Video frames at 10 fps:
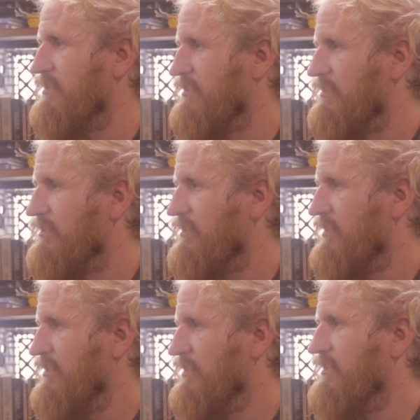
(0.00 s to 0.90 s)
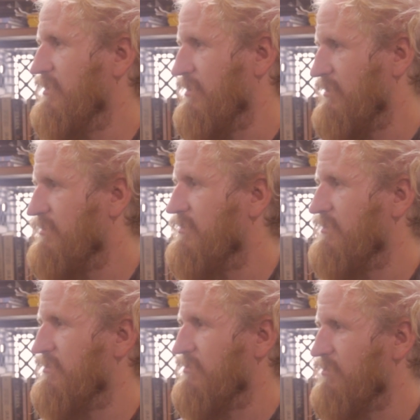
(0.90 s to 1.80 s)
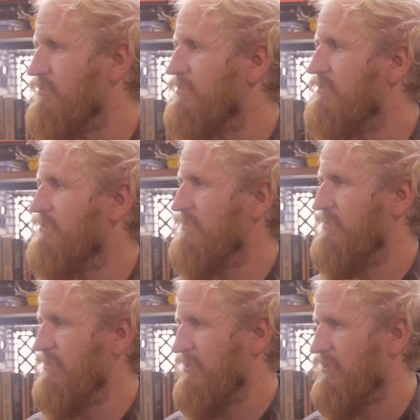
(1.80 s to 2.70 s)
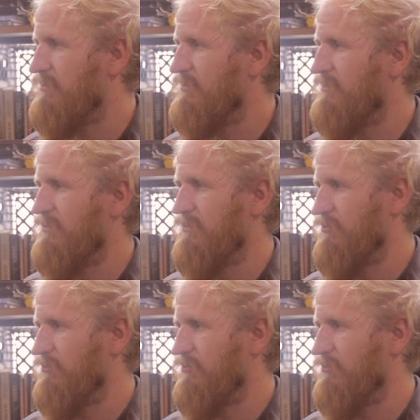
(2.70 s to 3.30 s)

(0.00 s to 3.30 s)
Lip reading: like, yes, this is cool. Yes, you